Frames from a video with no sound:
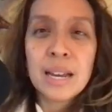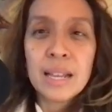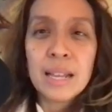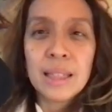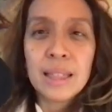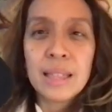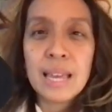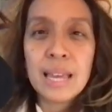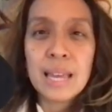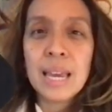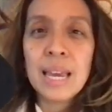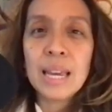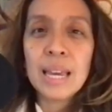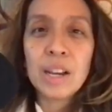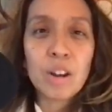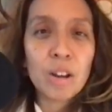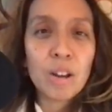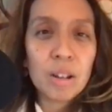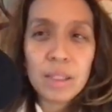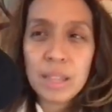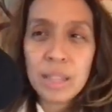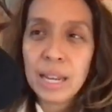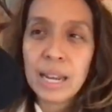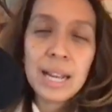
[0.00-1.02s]
they
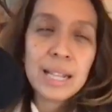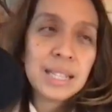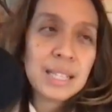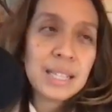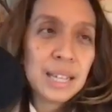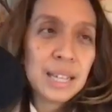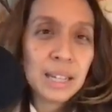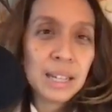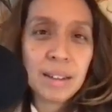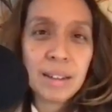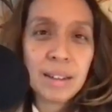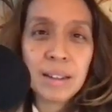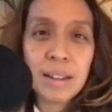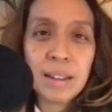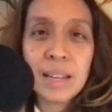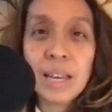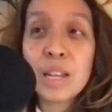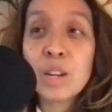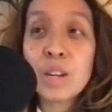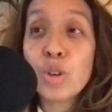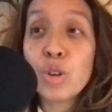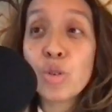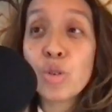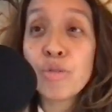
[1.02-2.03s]
caught, they got sick.
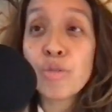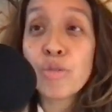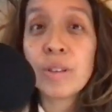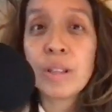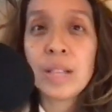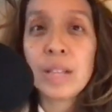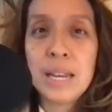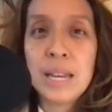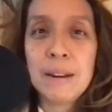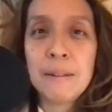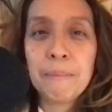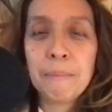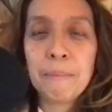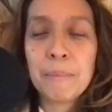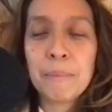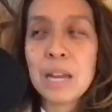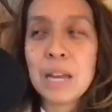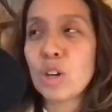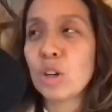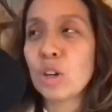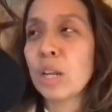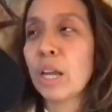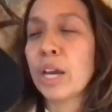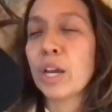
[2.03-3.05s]
Can you fill in?
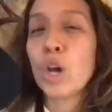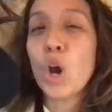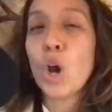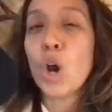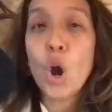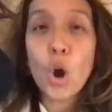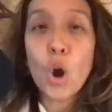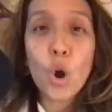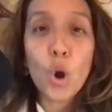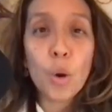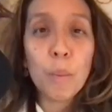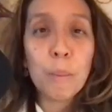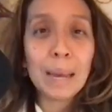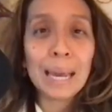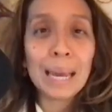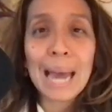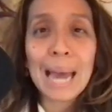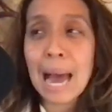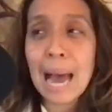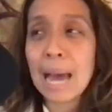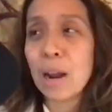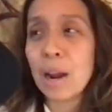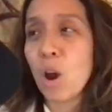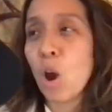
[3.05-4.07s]
And you're like, oh my
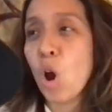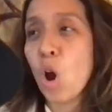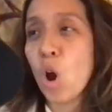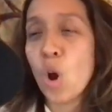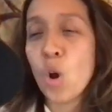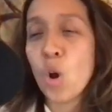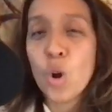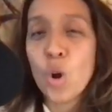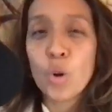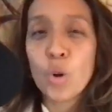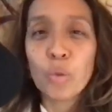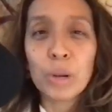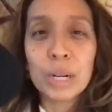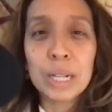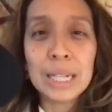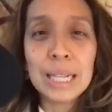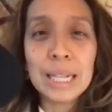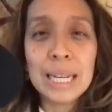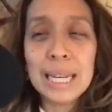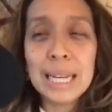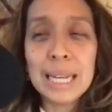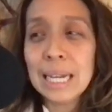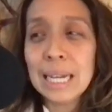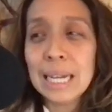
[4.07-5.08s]
god, oh
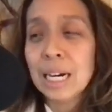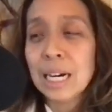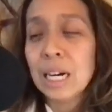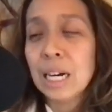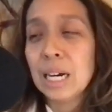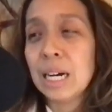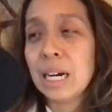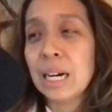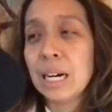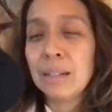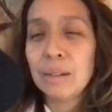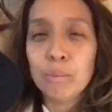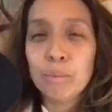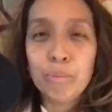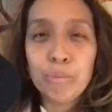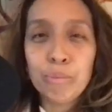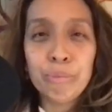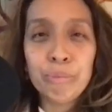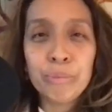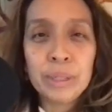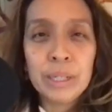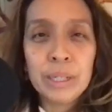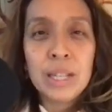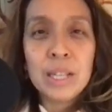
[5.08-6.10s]
really? Ah,
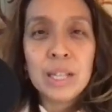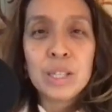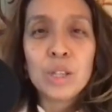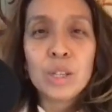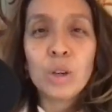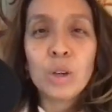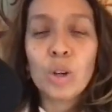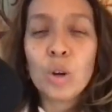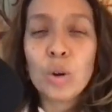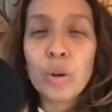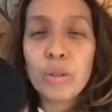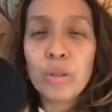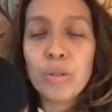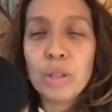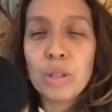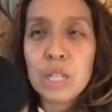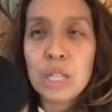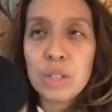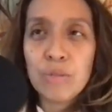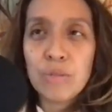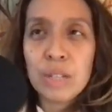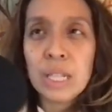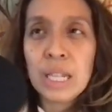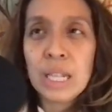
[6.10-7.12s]
mm. So you're going through
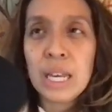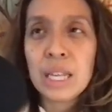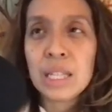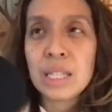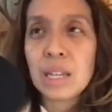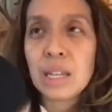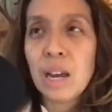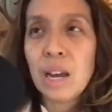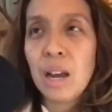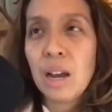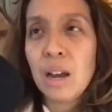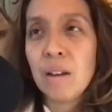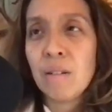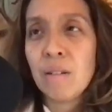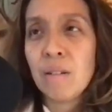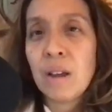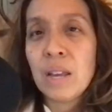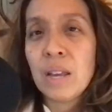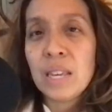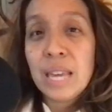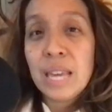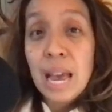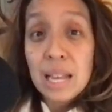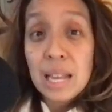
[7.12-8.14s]
these feelings of,
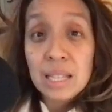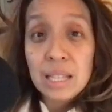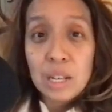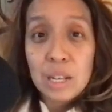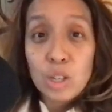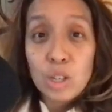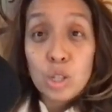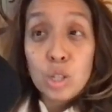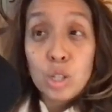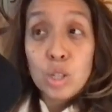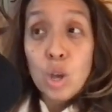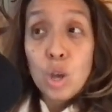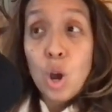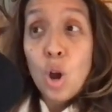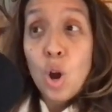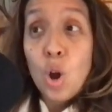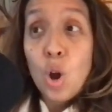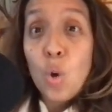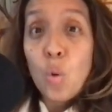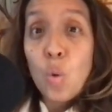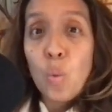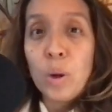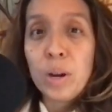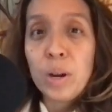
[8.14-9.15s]
yes, I
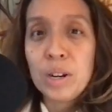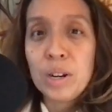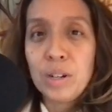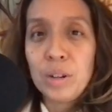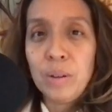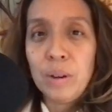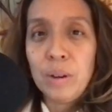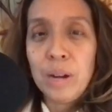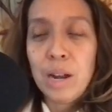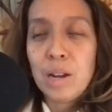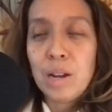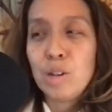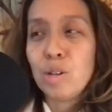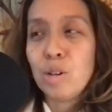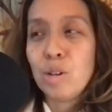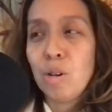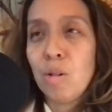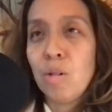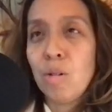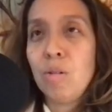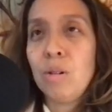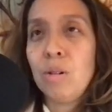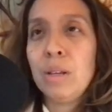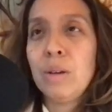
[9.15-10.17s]
so want to do it. I
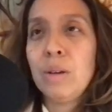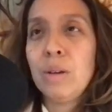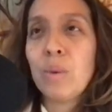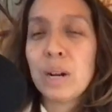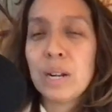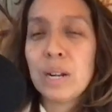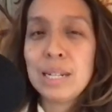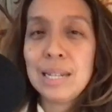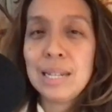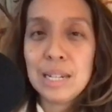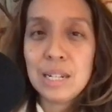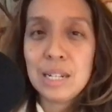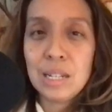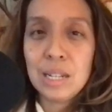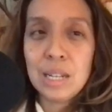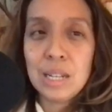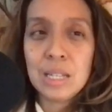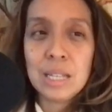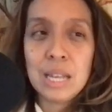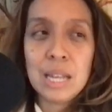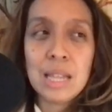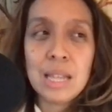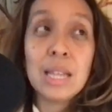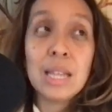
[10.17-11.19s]
totally want to teach
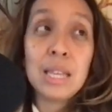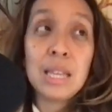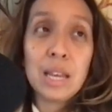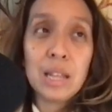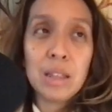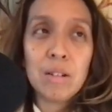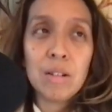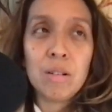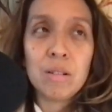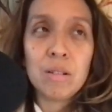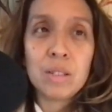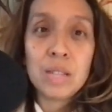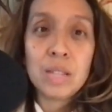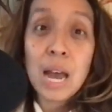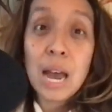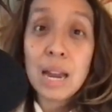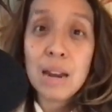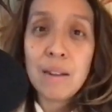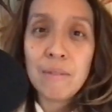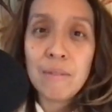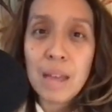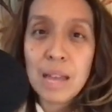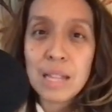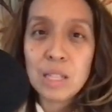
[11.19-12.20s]
this. And then the other side
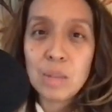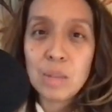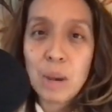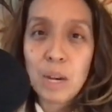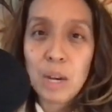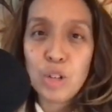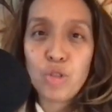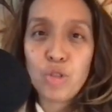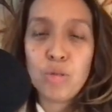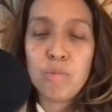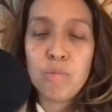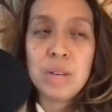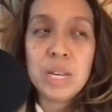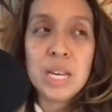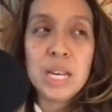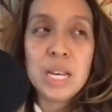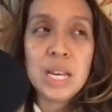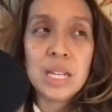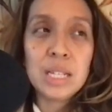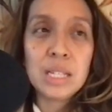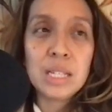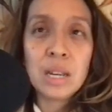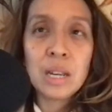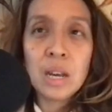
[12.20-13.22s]
of that spectrum
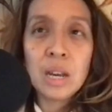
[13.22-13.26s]
is,